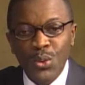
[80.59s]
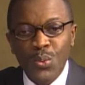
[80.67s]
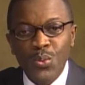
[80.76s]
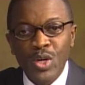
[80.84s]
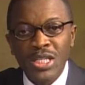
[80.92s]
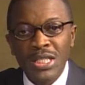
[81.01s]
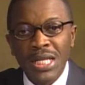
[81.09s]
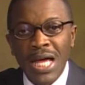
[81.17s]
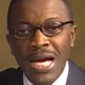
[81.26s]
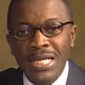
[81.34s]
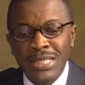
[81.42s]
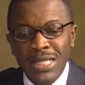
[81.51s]

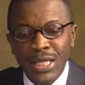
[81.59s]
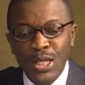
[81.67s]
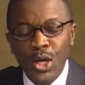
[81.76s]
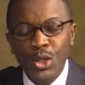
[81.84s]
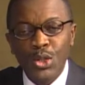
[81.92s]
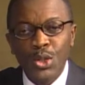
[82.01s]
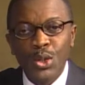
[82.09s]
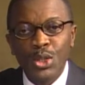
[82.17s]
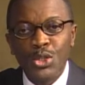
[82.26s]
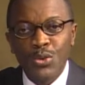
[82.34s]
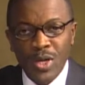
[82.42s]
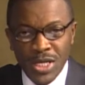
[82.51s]
realizing your
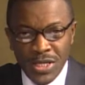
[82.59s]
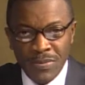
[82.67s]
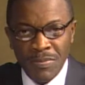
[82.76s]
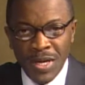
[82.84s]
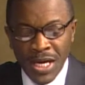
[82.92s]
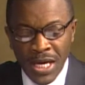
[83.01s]
dream.